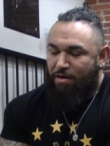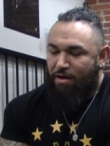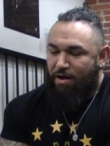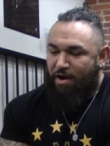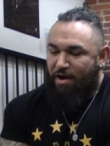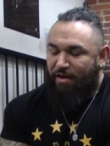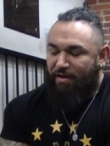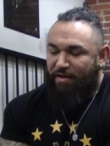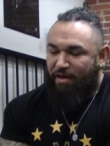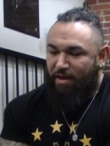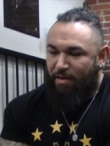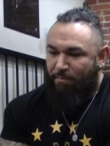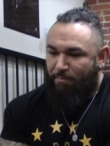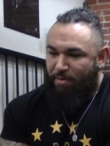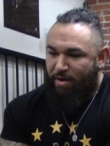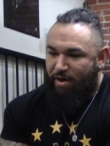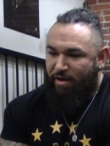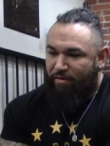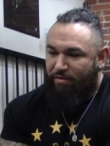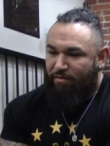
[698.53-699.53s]
I came
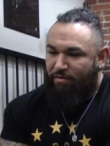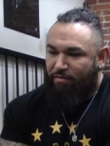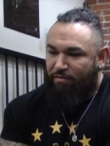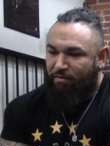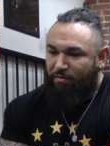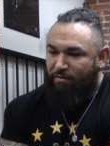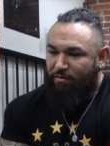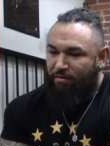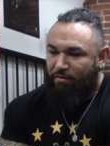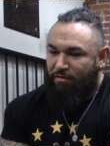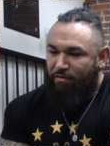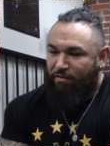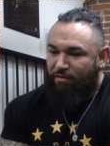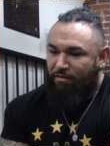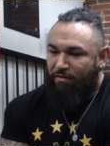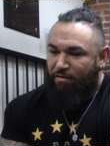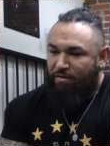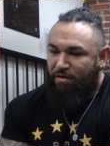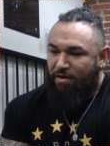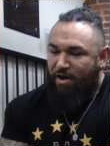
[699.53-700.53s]
back.
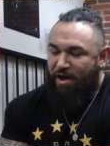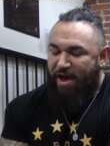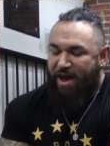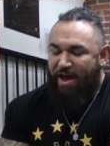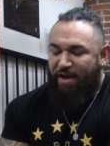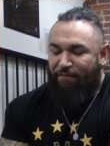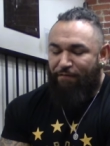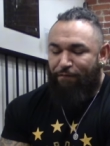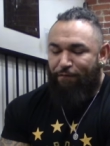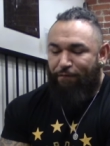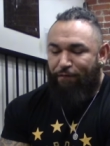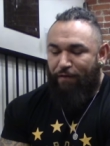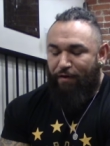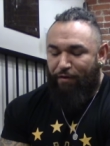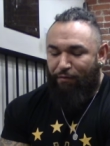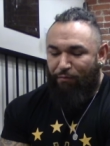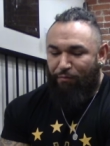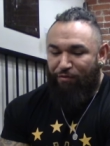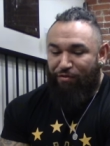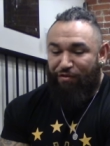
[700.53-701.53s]
I had
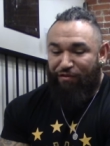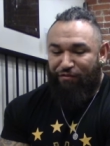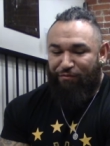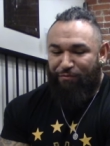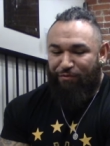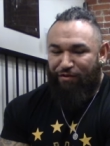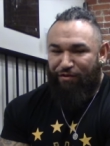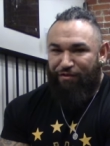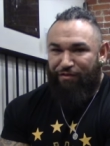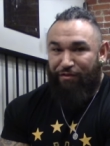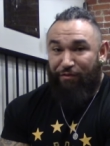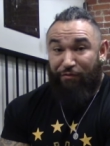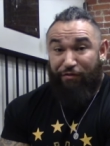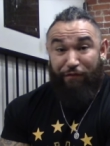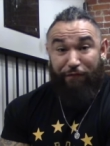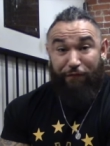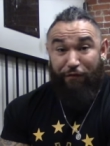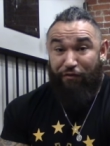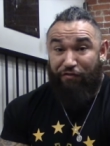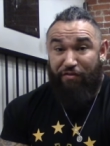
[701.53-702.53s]
fun with this one. It was the
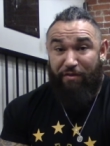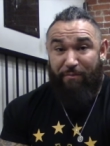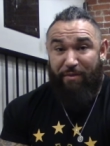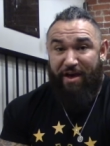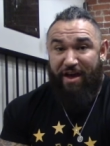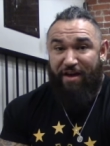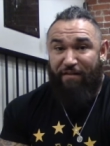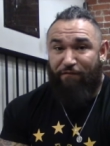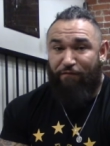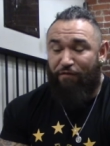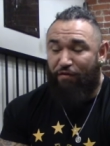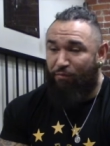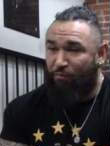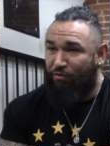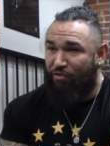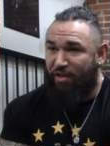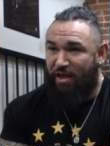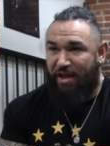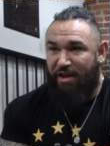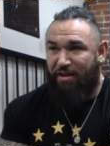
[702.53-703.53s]
first time I had fun
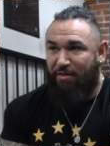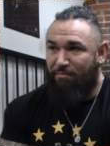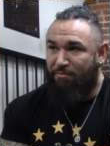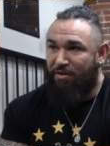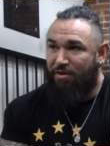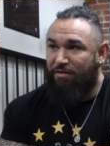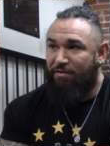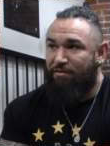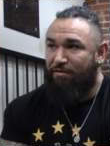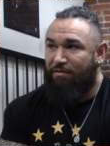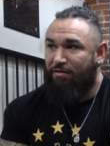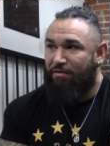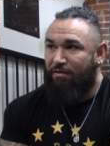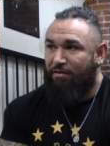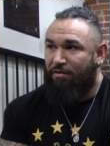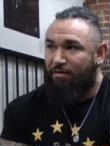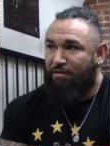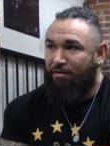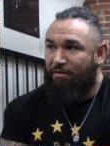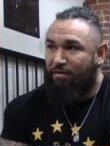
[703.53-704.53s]
with any meet.
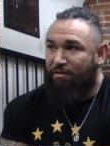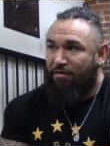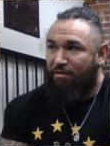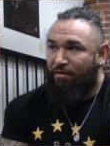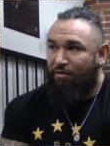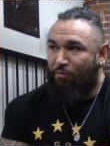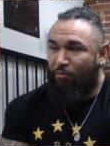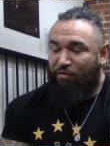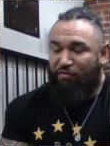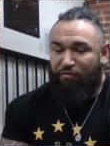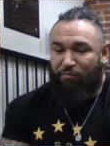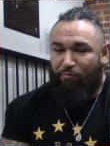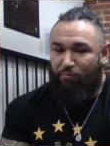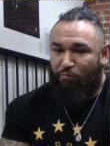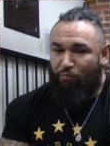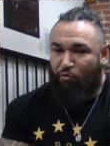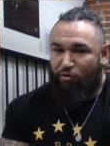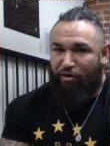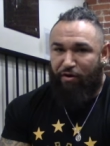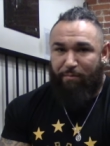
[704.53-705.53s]
It wasn't
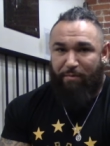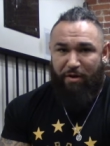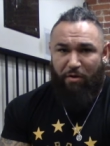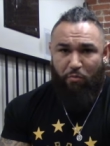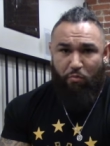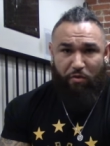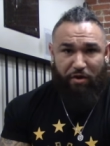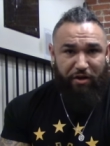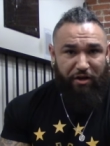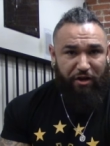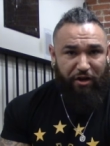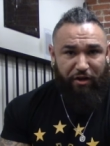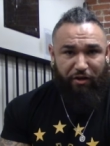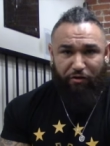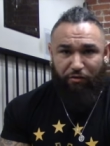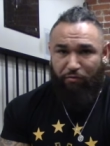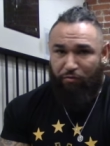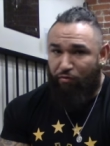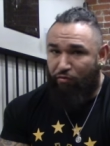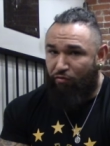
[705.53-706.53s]
worried about winning
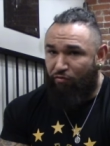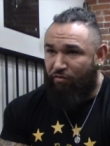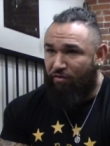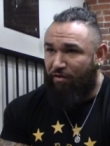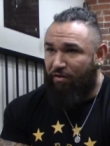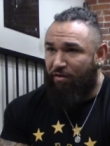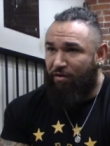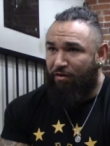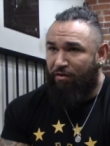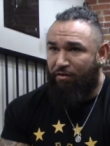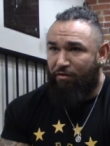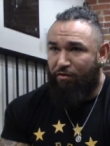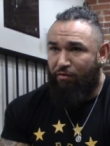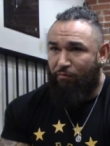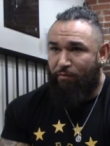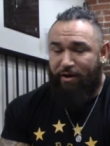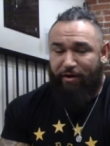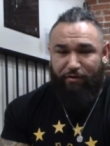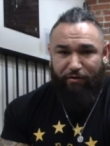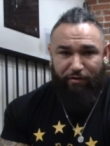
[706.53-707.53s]
or losing or
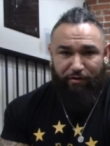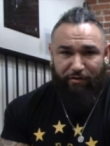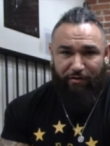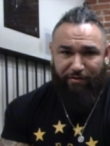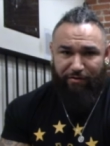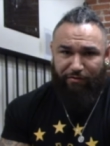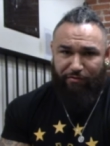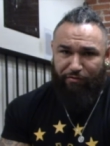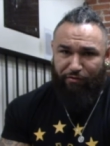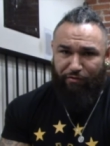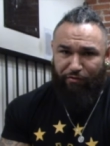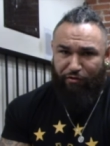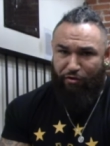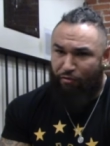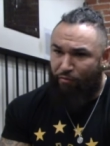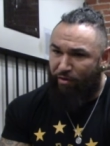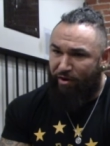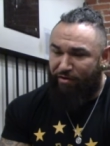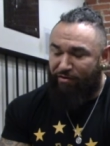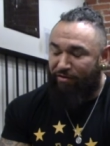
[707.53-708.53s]
records or no
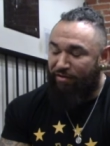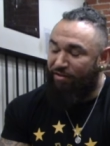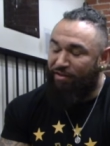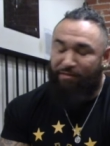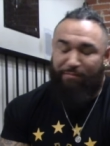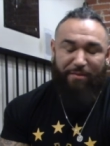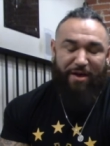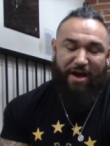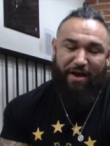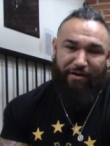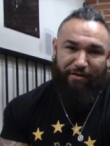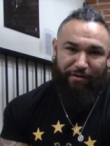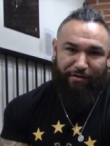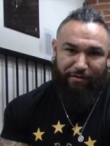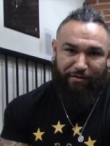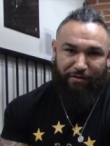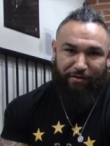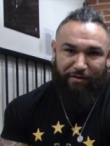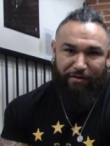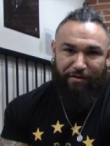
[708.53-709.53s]
record. It didn't matter.
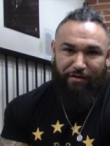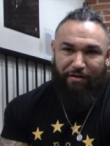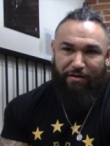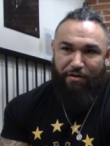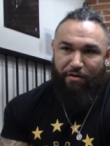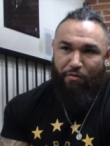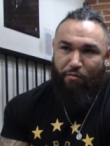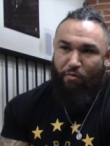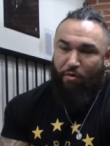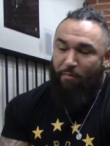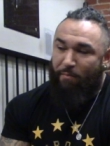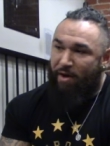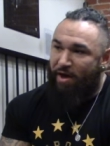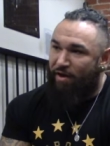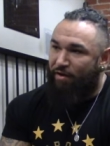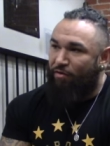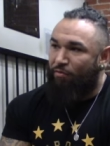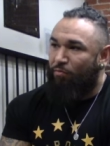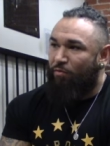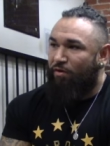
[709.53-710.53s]
What
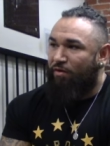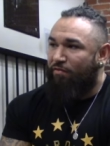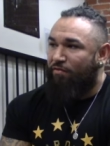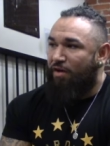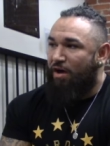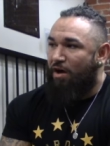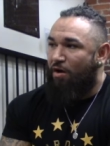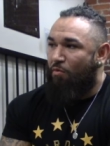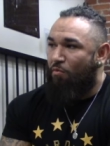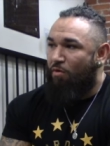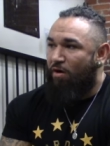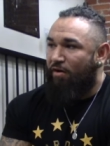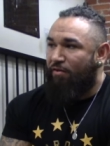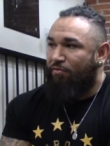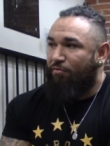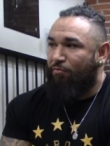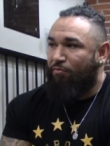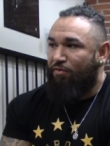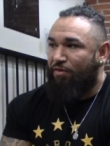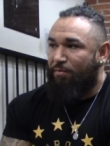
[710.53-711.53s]
mattered was I wanted
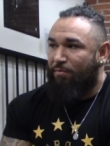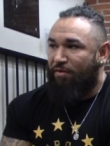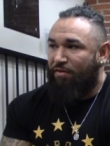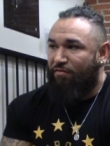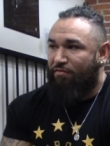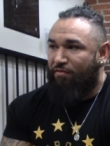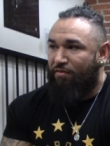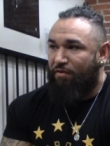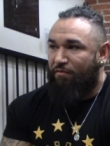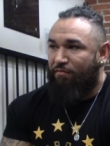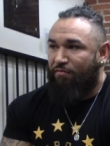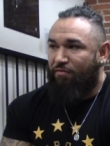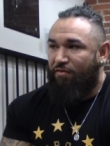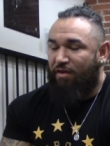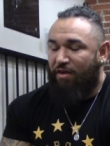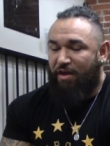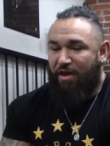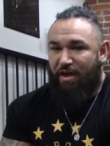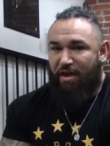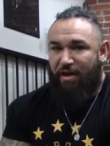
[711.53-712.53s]
to redeem myself and
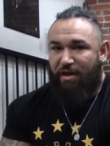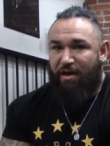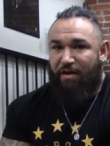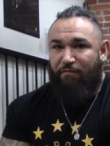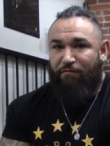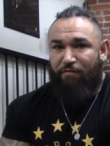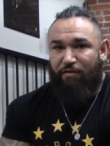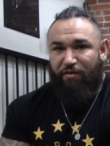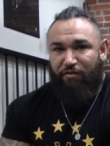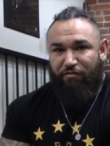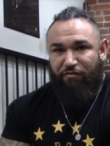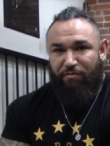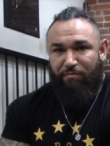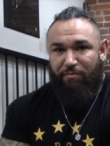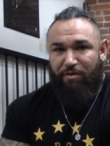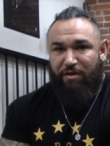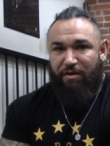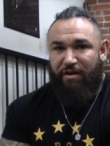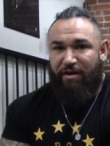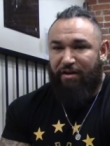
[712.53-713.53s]
say, hey, I finished the
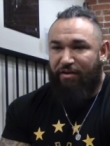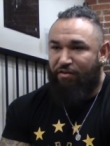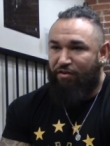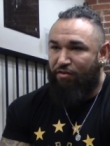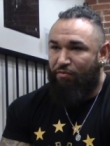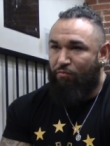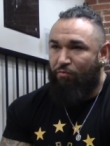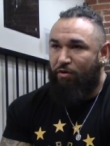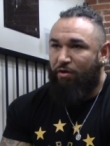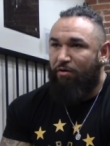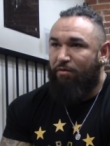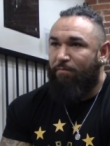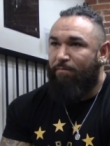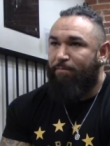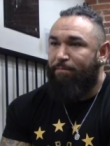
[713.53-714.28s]
meet. I did well.